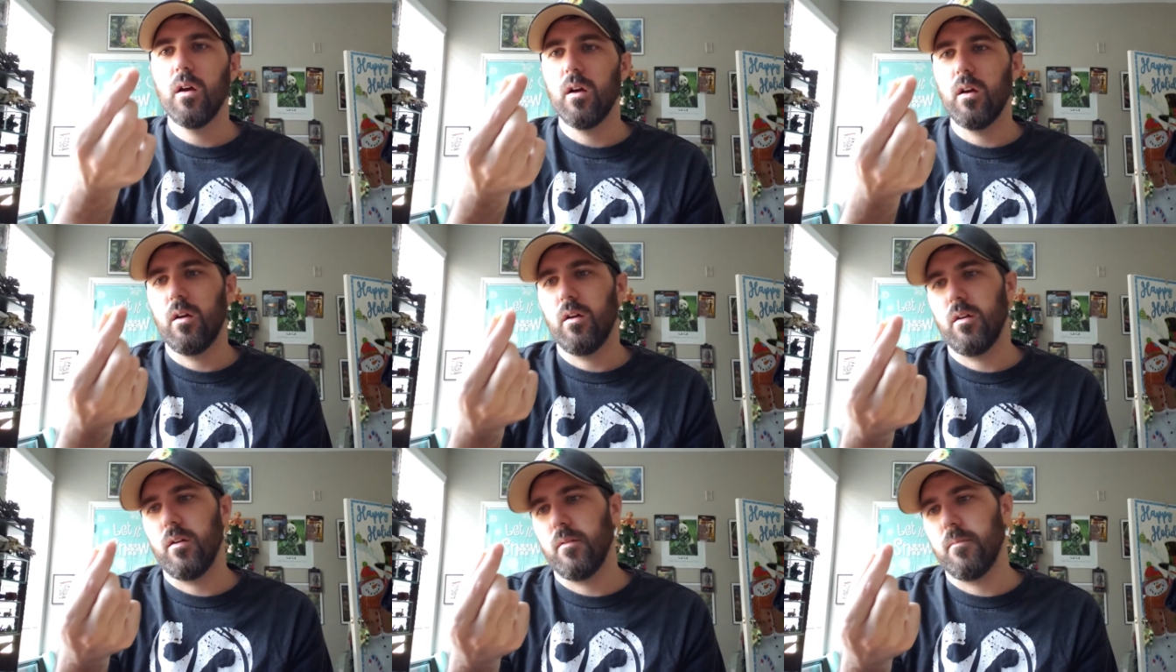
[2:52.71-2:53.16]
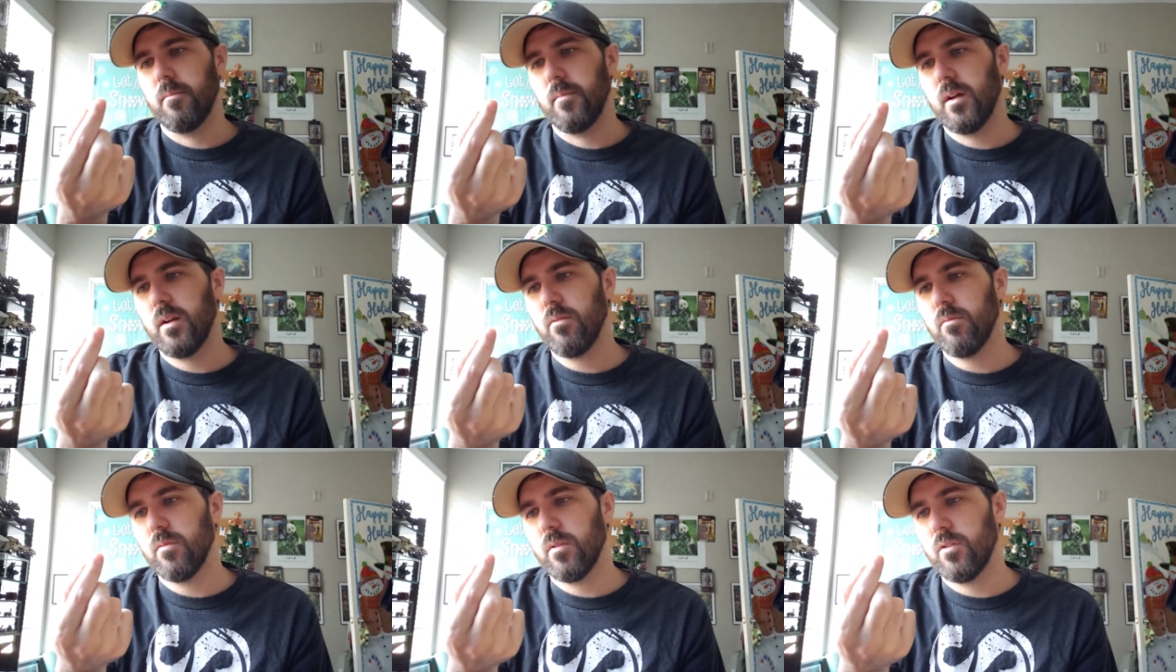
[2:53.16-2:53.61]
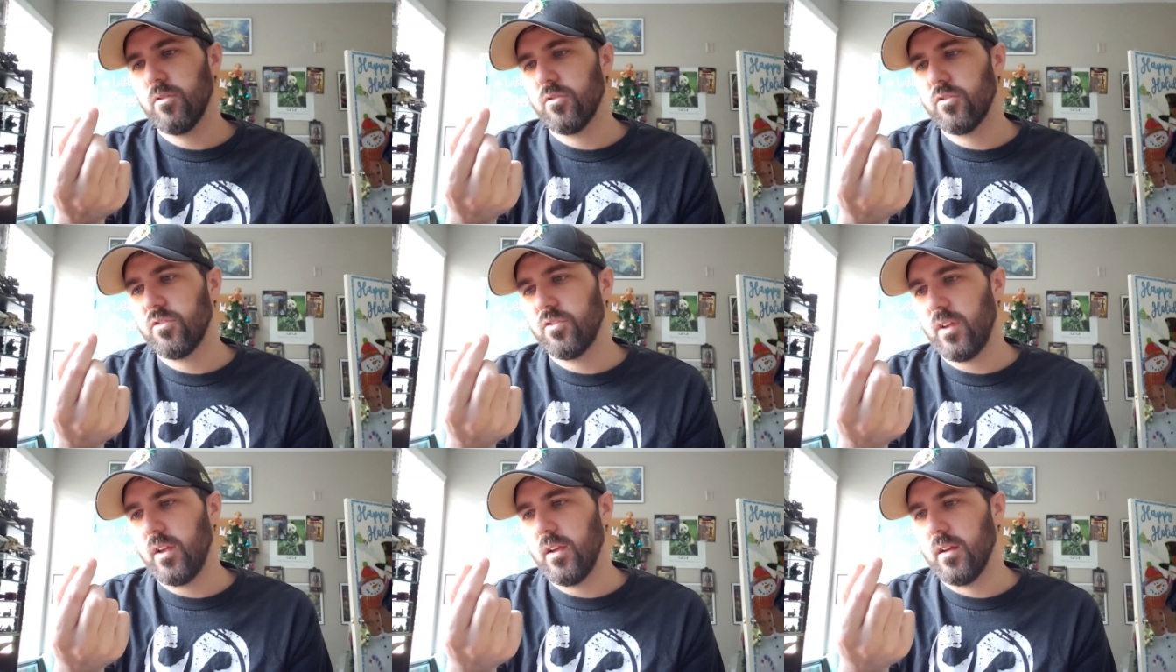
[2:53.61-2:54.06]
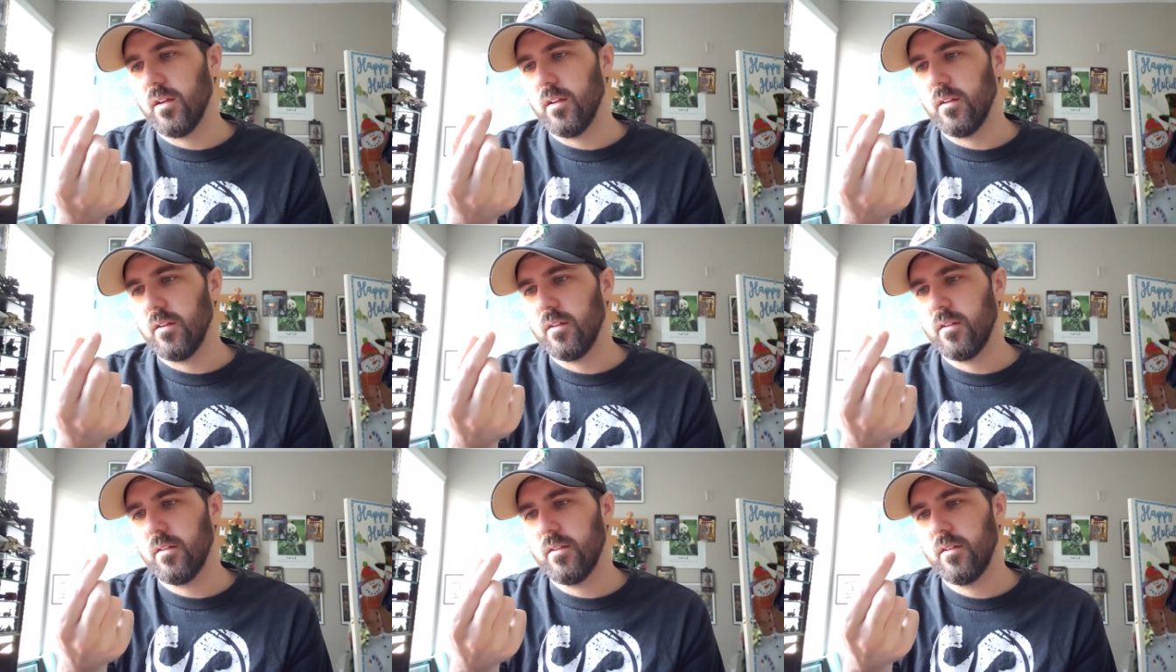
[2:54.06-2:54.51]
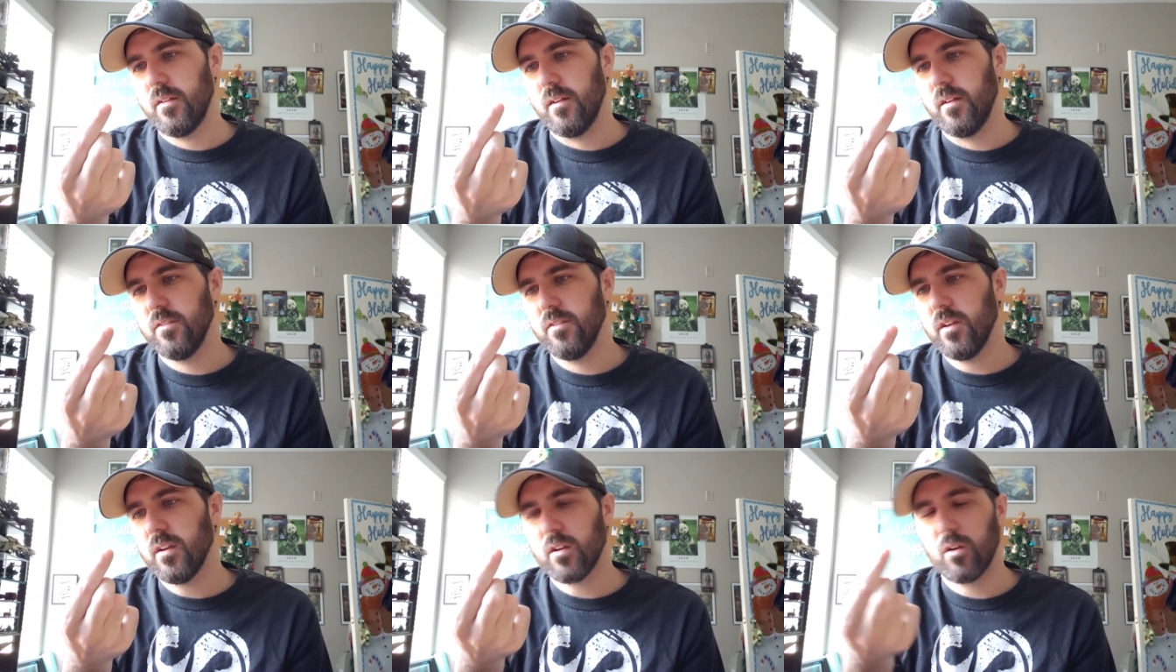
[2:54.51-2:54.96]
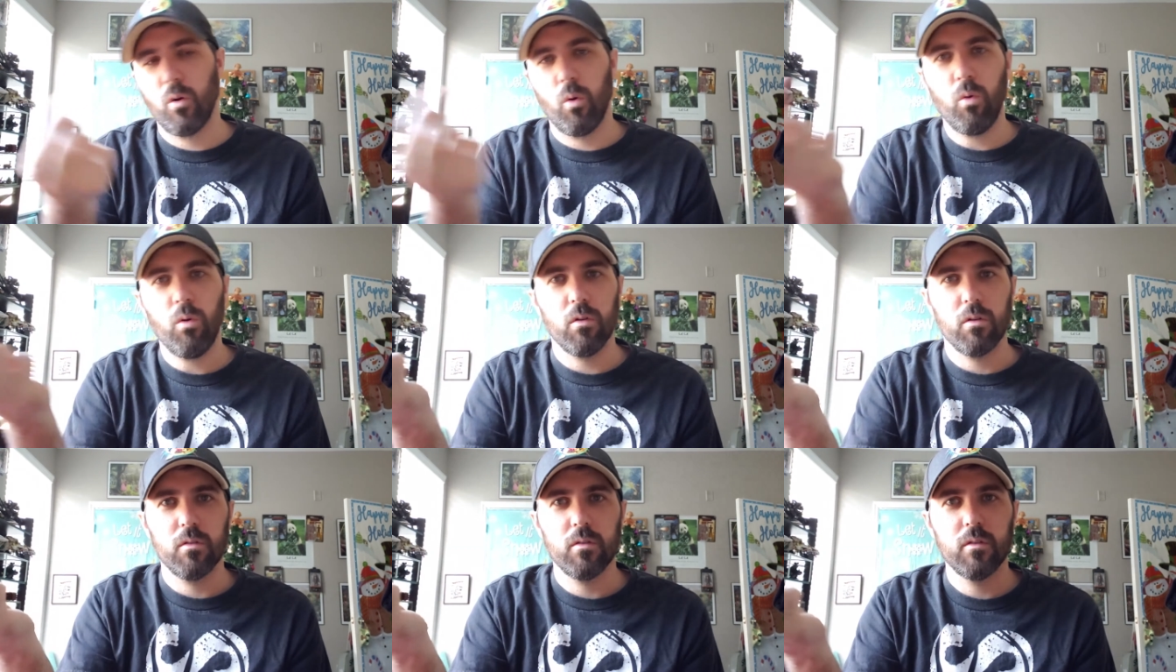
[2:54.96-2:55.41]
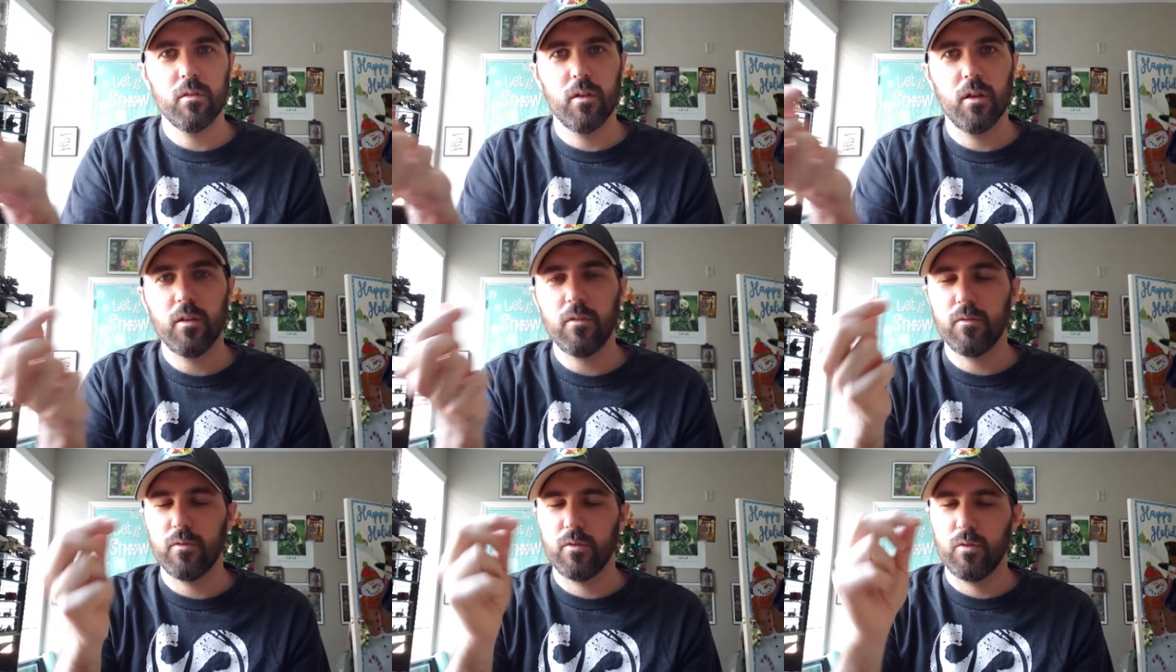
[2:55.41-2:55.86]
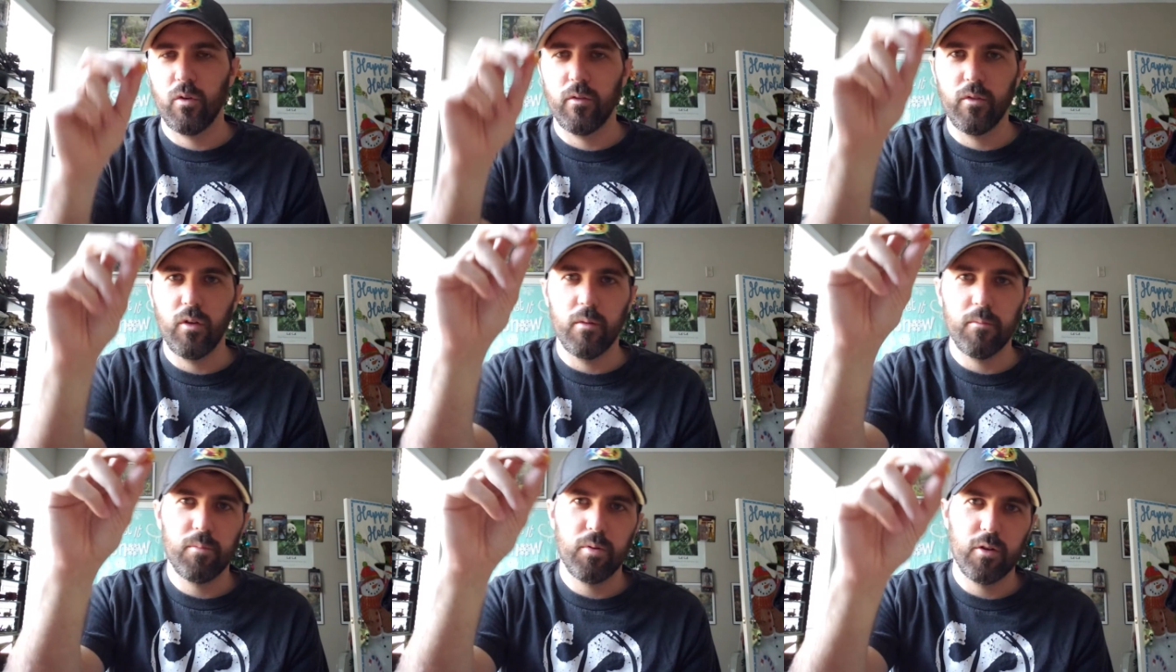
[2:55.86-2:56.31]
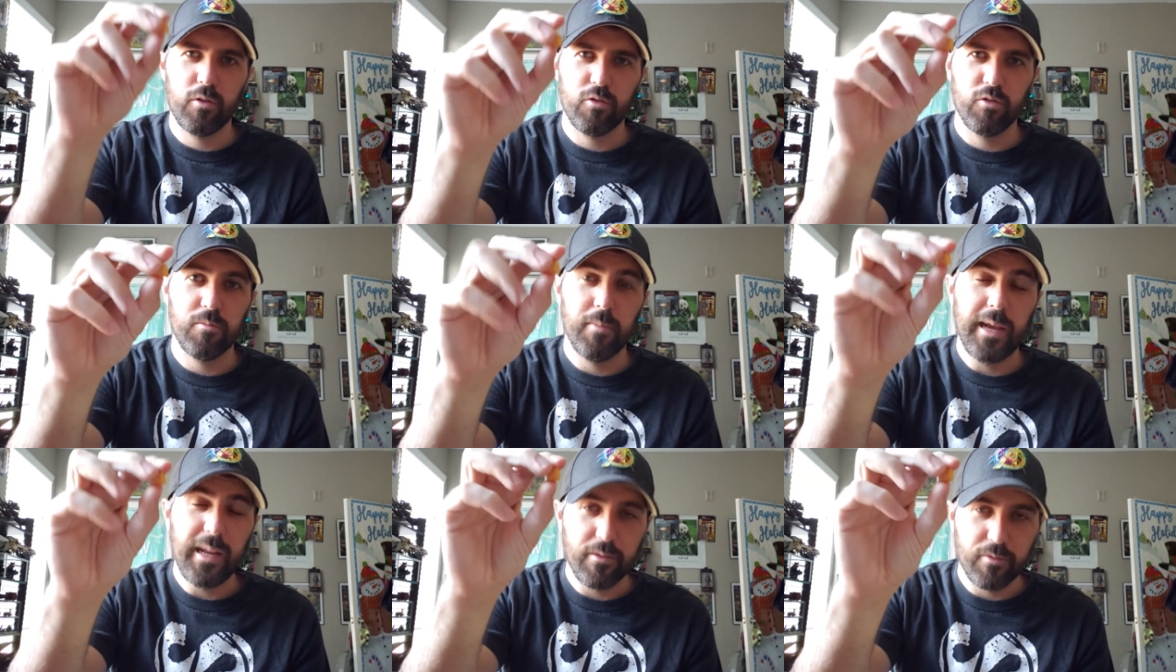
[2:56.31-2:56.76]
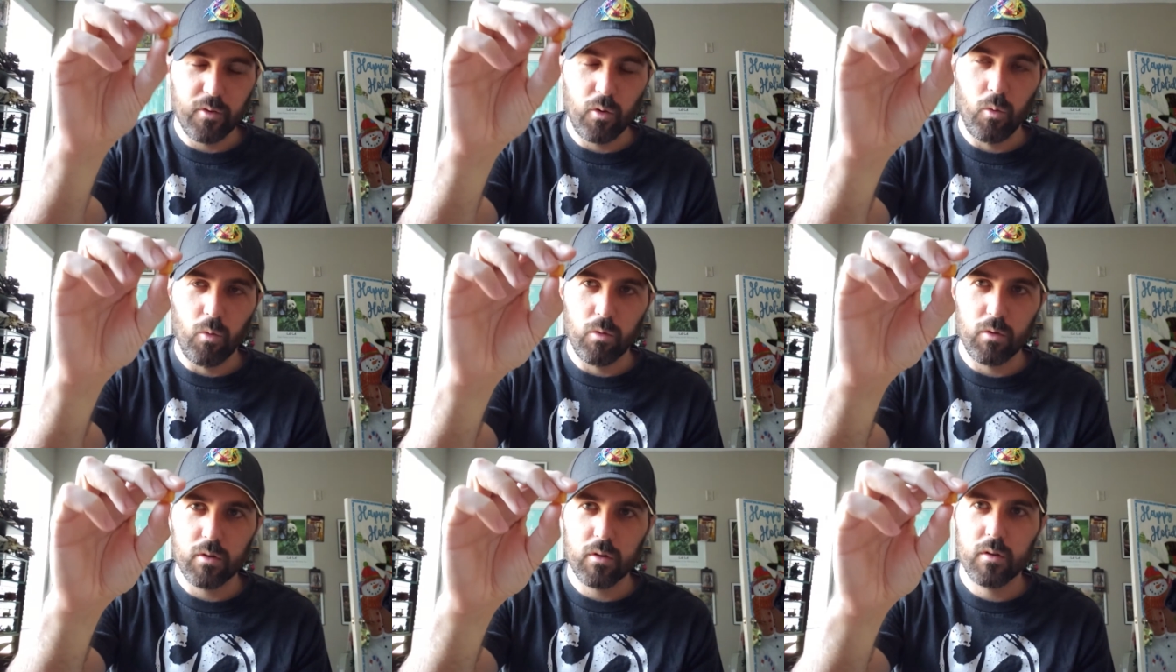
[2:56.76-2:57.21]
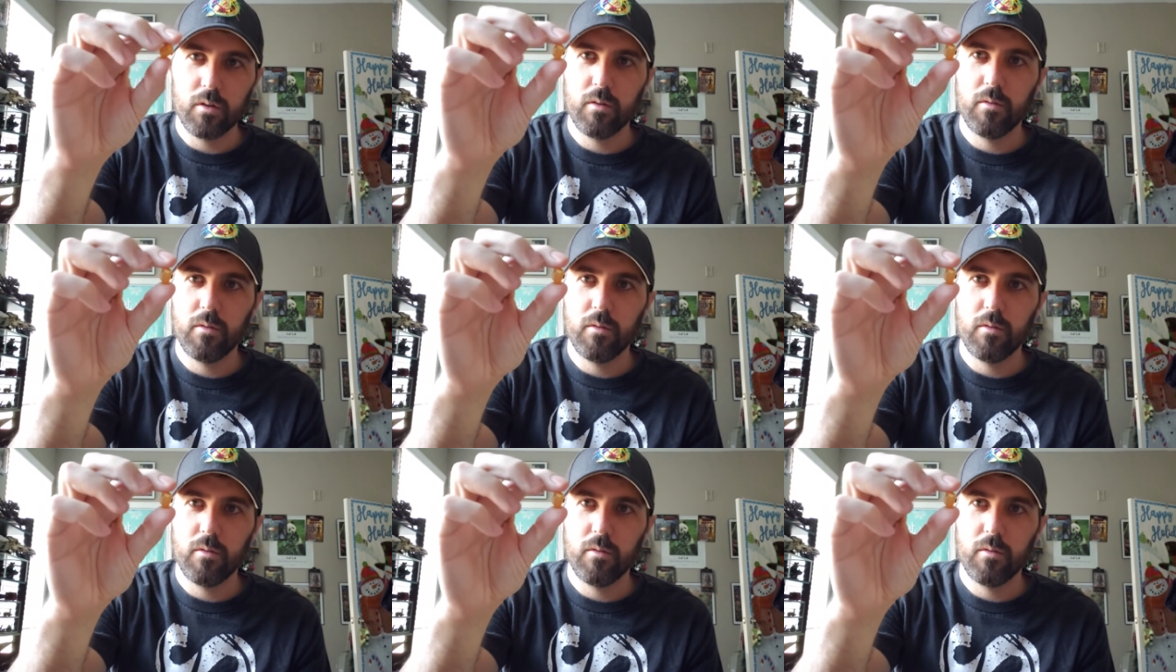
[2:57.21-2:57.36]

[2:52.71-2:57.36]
I don't understand. It's not corn, that's for sure. No, I'm pretty sure it's made of corn.